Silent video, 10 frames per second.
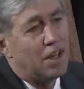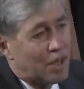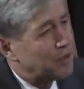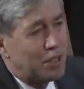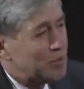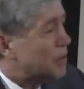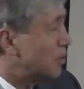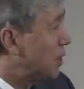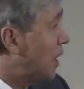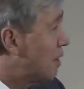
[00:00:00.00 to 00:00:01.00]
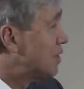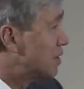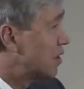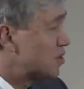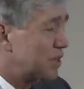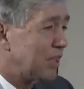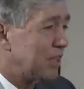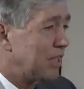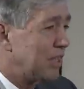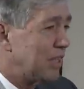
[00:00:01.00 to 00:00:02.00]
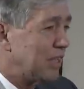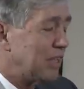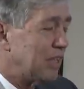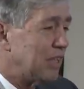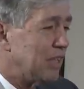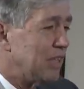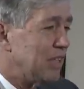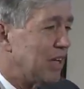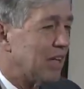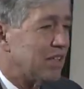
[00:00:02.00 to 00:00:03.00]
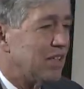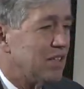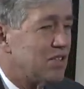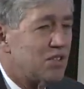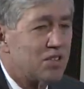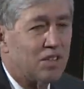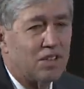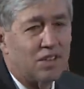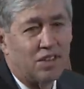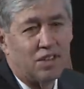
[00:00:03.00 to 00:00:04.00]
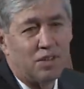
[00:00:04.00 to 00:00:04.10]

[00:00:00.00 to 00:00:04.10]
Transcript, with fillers: Another element that we haven't touched on uh, uh yet is uh,